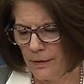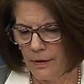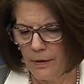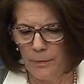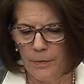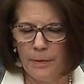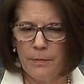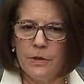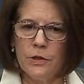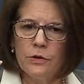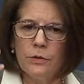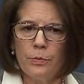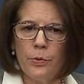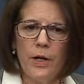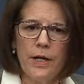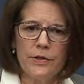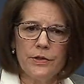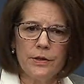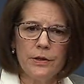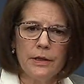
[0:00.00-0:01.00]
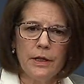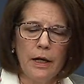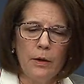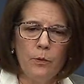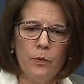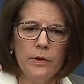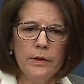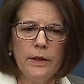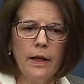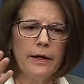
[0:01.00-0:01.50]
But, Mr. President, I
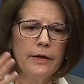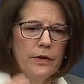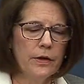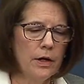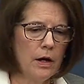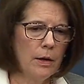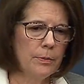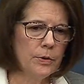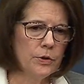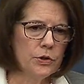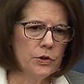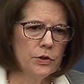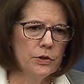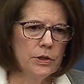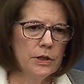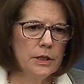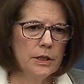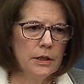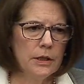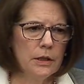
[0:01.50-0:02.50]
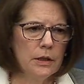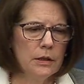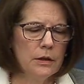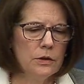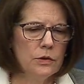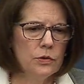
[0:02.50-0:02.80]
would like the opportunity